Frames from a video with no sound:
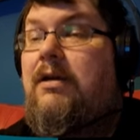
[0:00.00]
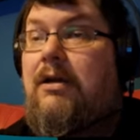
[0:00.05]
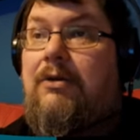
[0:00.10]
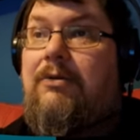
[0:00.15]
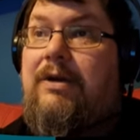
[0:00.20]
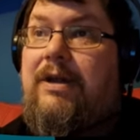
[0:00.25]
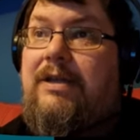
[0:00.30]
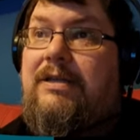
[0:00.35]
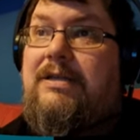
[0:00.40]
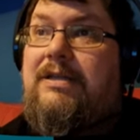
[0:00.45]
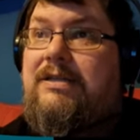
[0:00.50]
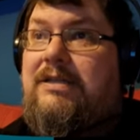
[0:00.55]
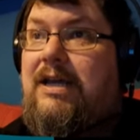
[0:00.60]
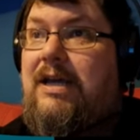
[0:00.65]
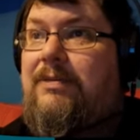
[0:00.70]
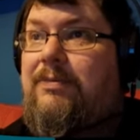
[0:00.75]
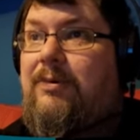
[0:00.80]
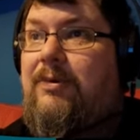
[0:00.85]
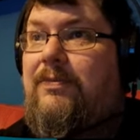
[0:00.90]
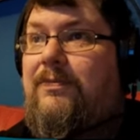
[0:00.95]
Alright, it's a
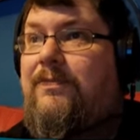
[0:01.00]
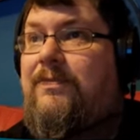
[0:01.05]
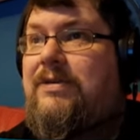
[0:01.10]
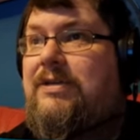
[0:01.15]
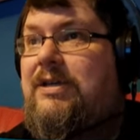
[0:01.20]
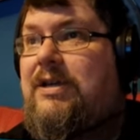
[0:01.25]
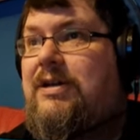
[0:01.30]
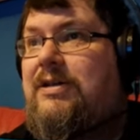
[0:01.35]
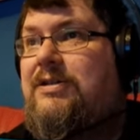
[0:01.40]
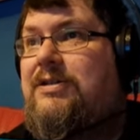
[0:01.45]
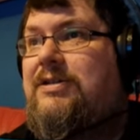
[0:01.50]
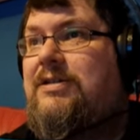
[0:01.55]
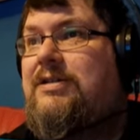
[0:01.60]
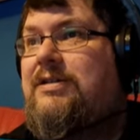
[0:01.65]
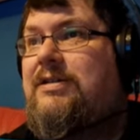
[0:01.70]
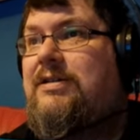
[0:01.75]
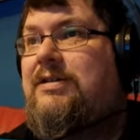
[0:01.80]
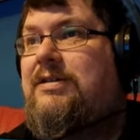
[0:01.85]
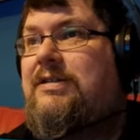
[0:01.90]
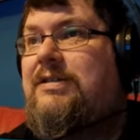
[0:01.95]
table. Search
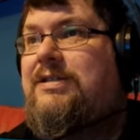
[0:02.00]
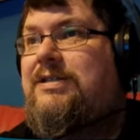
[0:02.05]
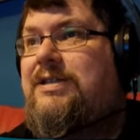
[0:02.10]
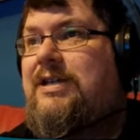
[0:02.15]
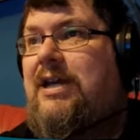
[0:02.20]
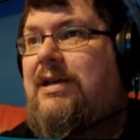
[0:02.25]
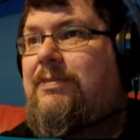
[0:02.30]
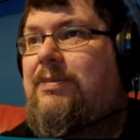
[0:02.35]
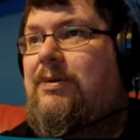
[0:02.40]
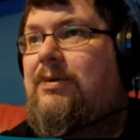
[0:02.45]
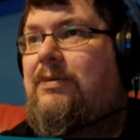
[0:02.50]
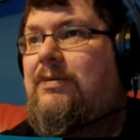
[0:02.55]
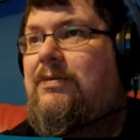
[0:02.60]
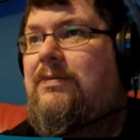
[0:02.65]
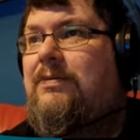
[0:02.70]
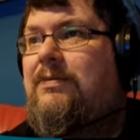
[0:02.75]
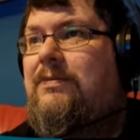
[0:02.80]
table.